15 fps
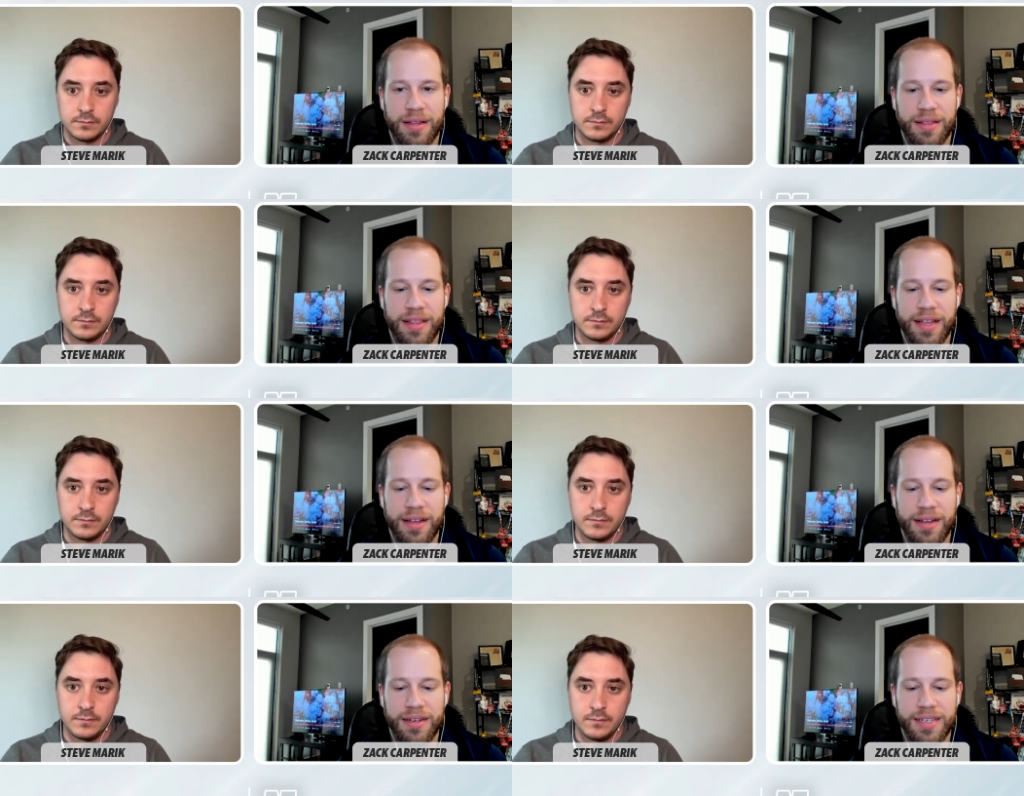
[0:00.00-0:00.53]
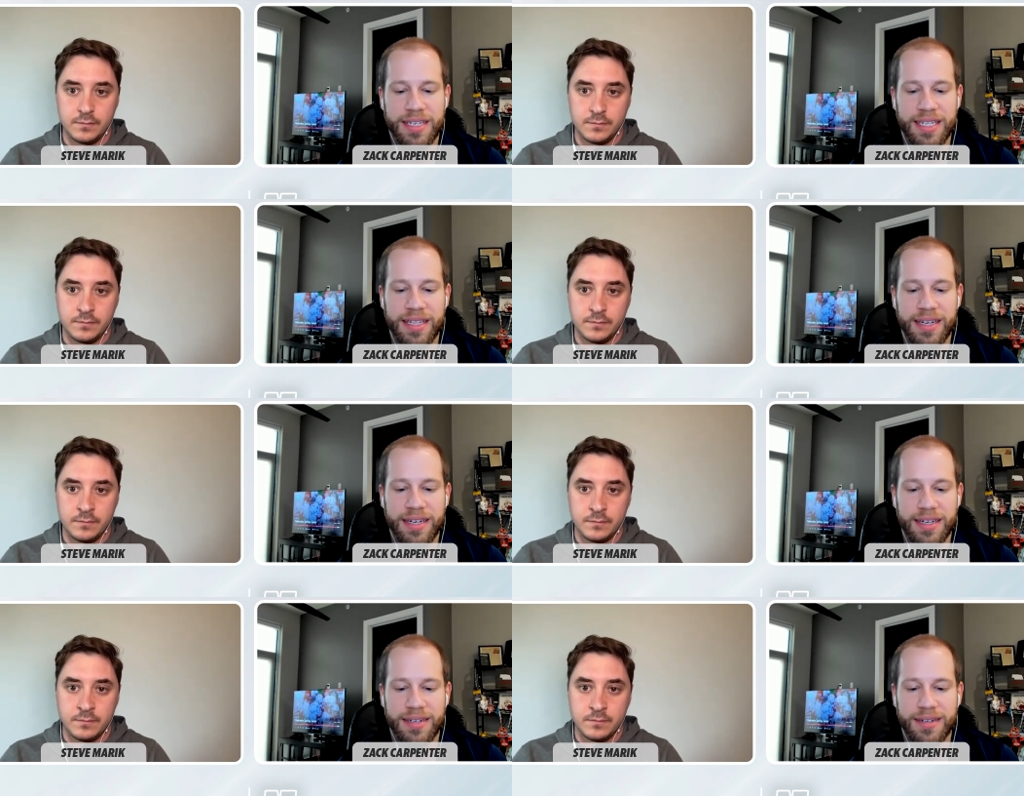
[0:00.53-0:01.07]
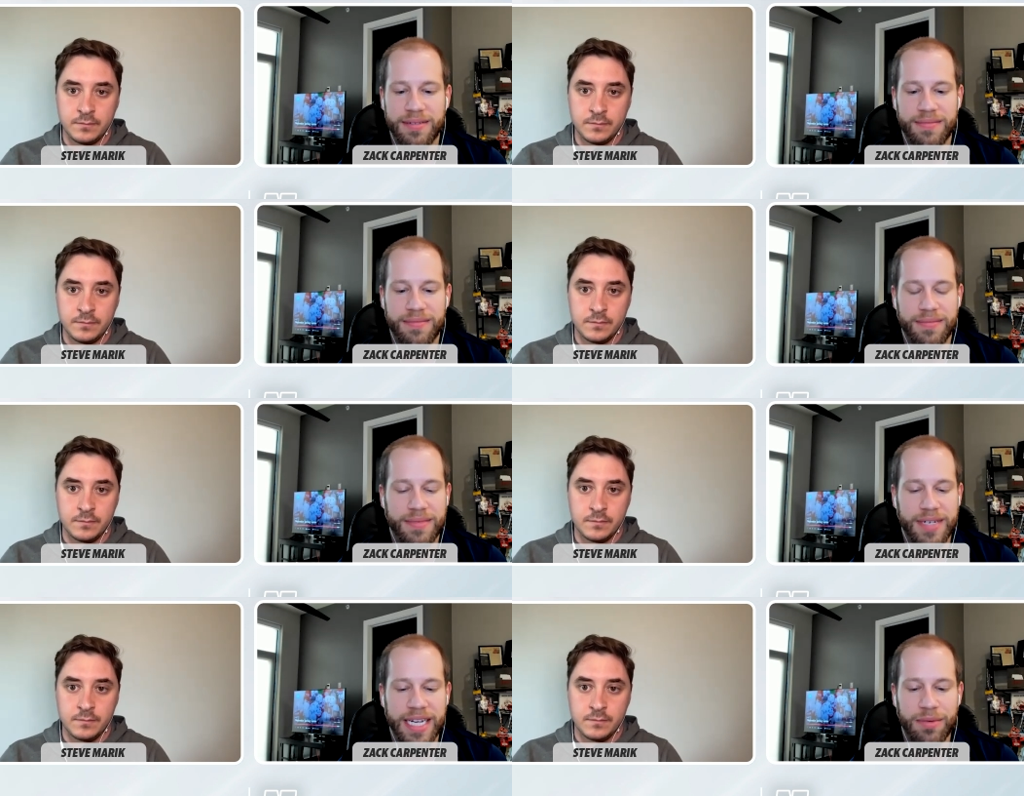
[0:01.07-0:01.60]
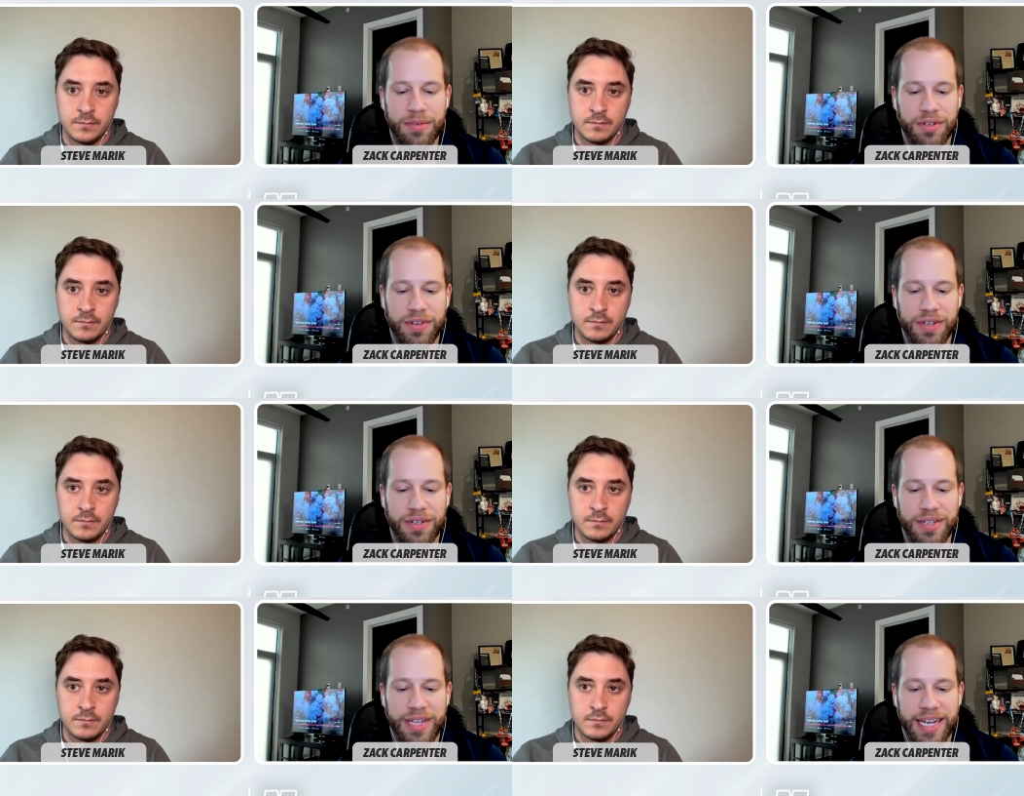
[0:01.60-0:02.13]
Speaker 1: the the team was
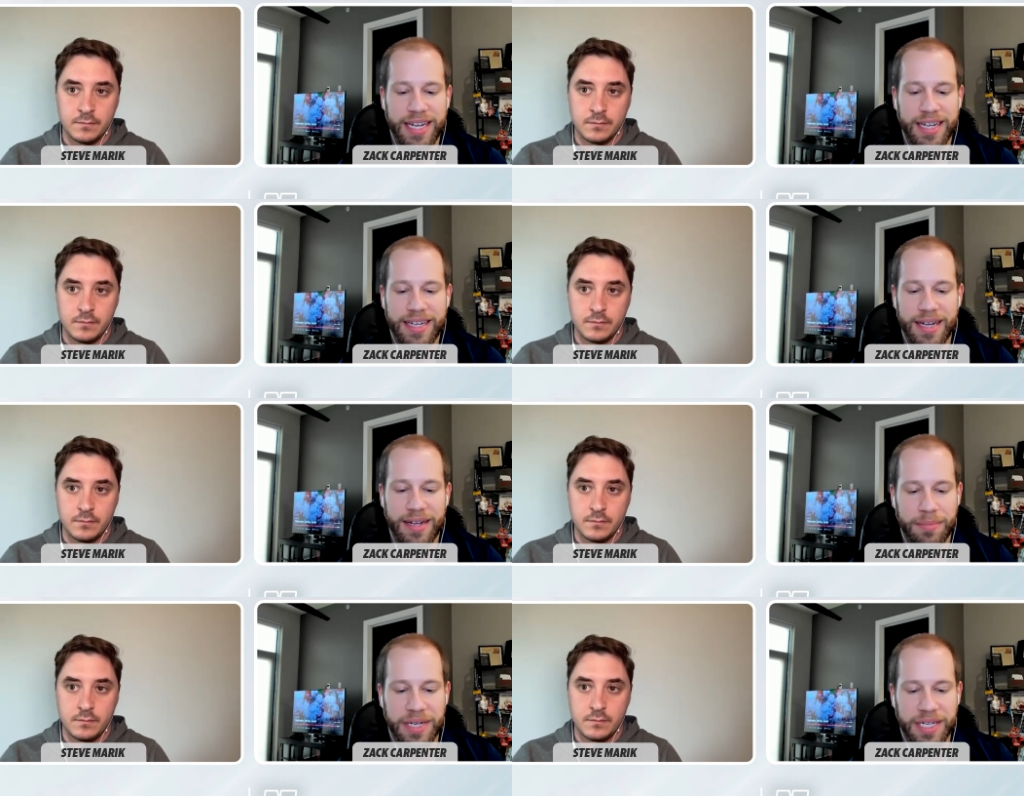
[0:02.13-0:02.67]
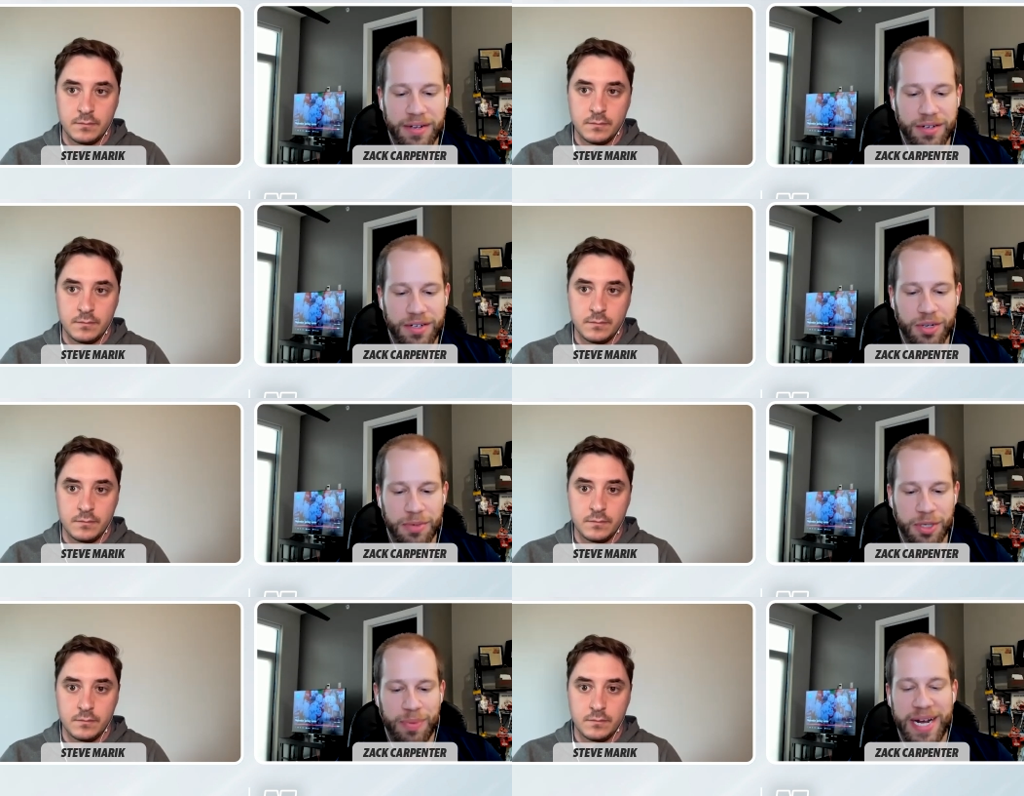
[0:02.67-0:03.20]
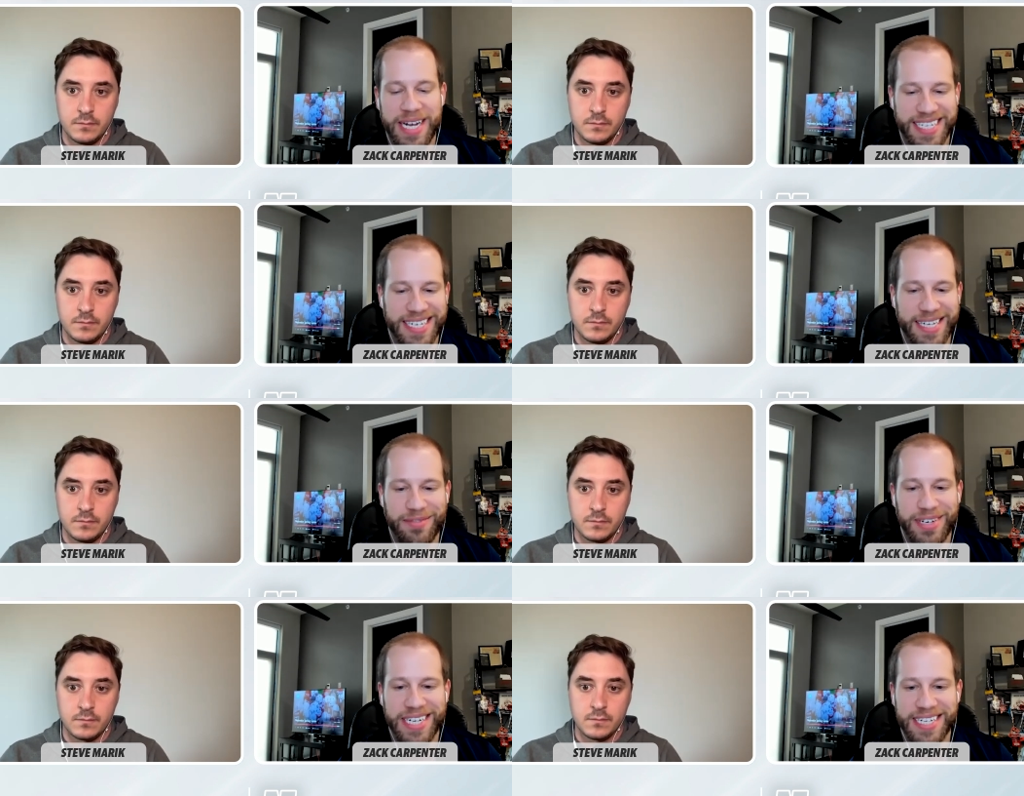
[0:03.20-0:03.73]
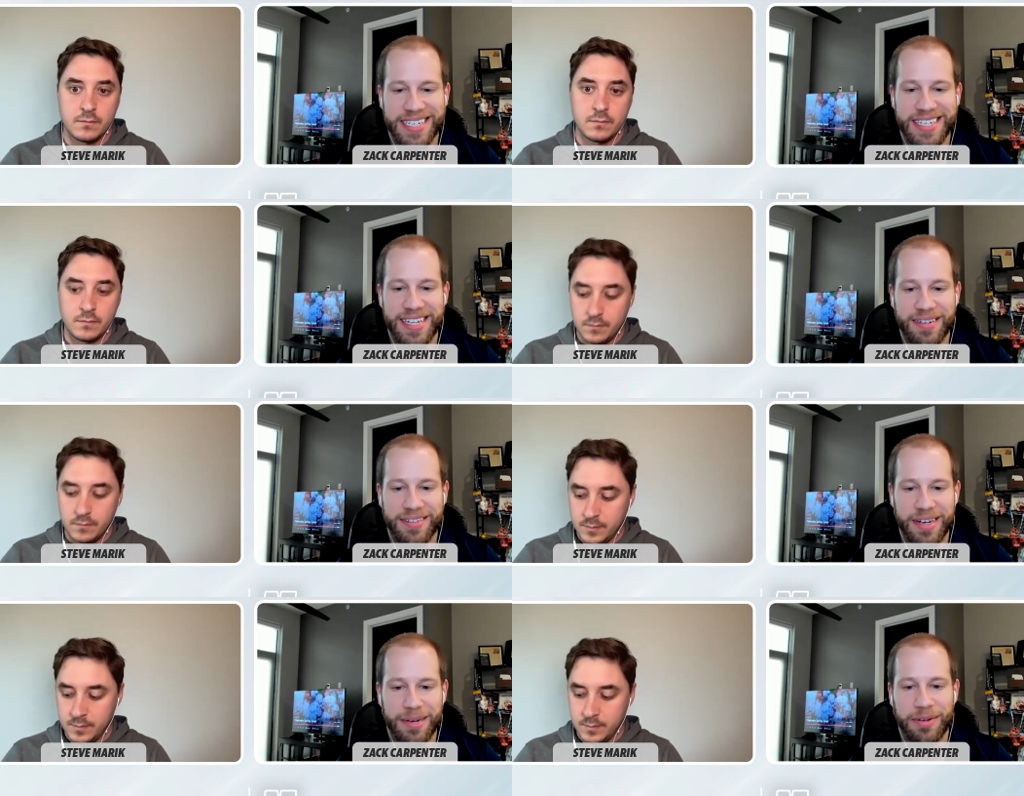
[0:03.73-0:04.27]
feeling like I mean there's so much positivity and
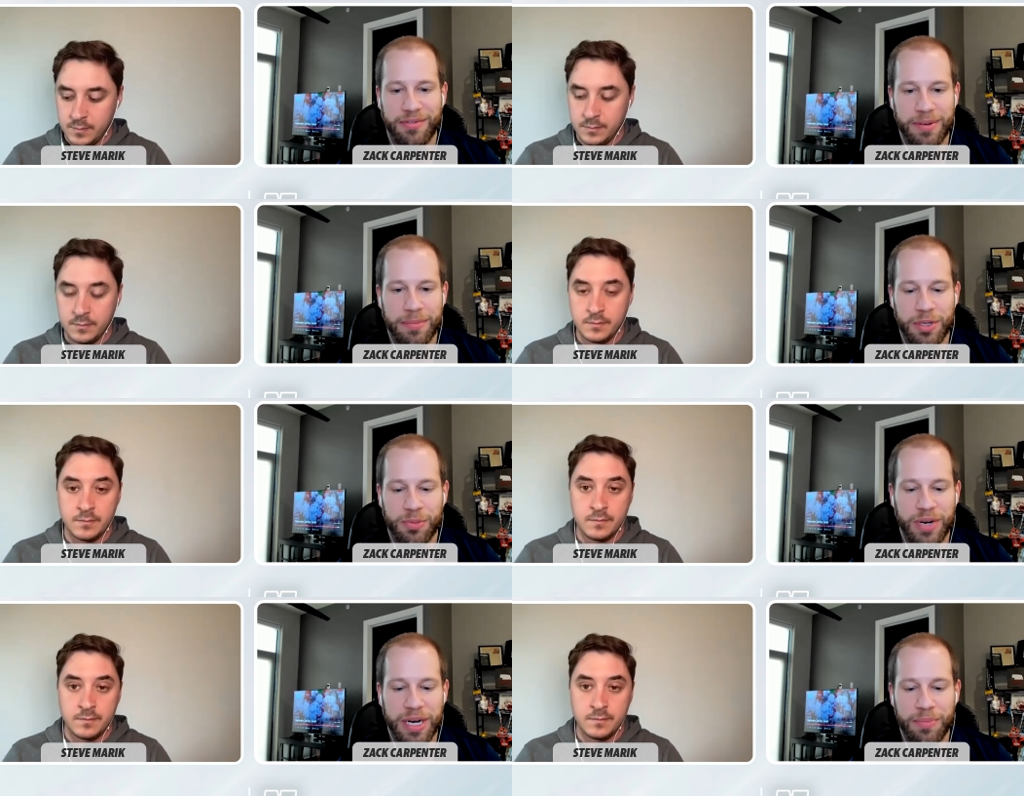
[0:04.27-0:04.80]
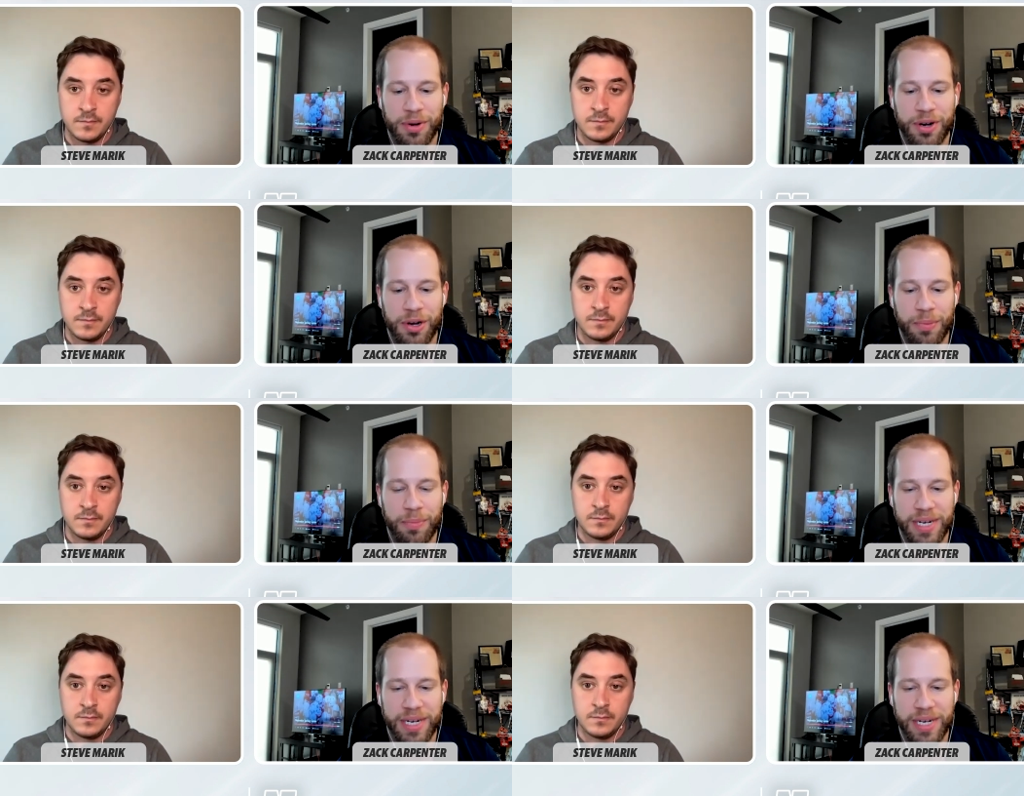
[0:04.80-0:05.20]
stuff coming from spring ball,